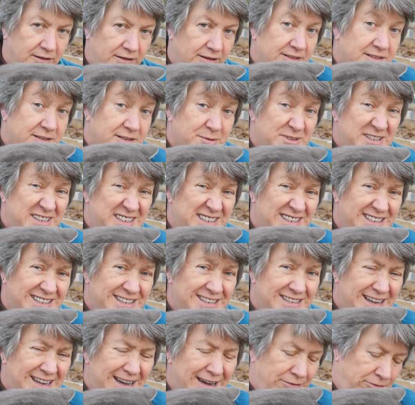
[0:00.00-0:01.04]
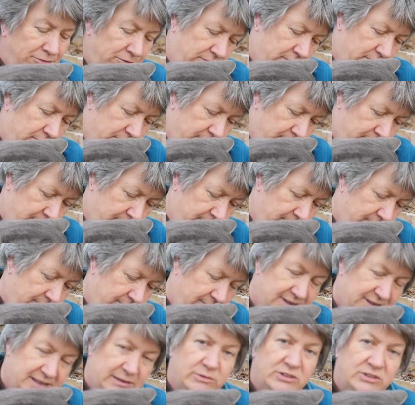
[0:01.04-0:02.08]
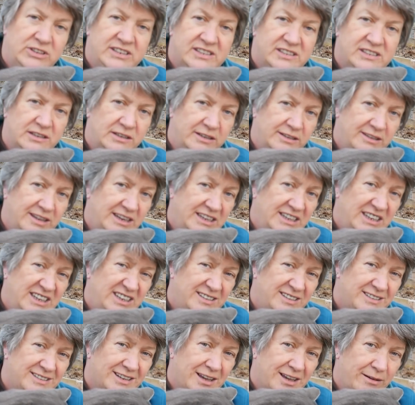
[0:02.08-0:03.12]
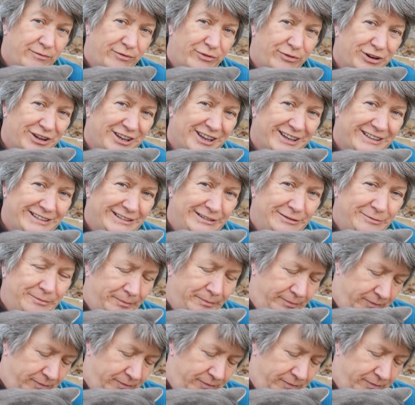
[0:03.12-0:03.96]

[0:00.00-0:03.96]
Because I was sitting down, someone decided they needed to come for a cuddle.